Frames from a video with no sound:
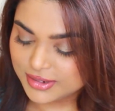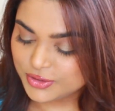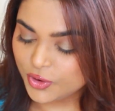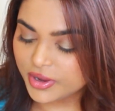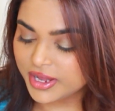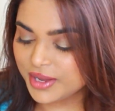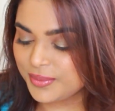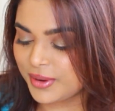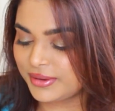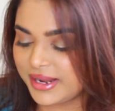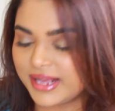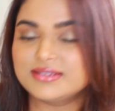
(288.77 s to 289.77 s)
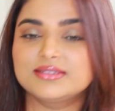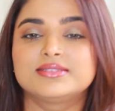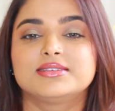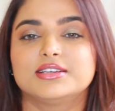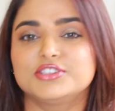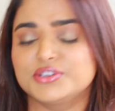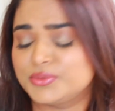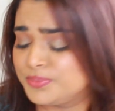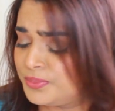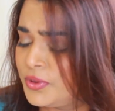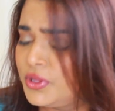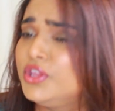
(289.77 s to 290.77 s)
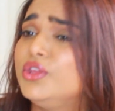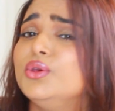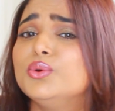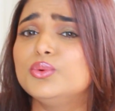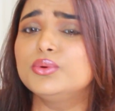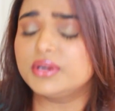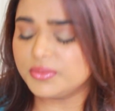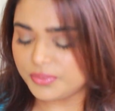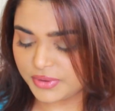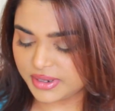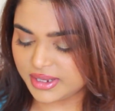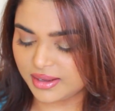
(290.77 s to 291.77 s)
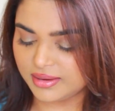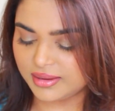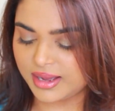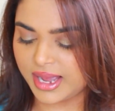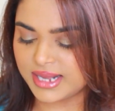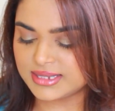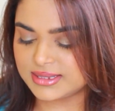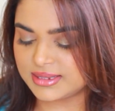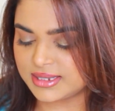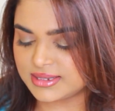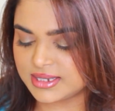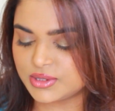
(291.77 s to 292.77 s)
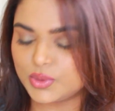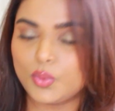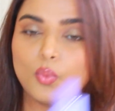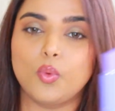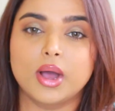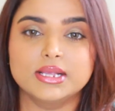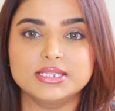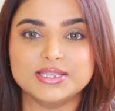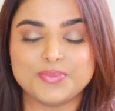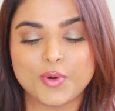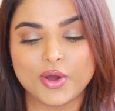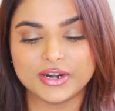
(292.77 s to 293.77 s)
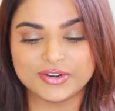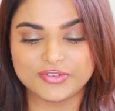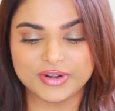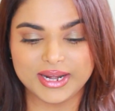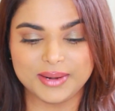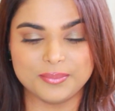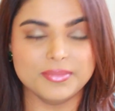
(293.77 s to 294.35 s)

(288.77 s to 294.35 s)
Talking about next, such a cute and pretty color, guys. This is Once Upon a Dream,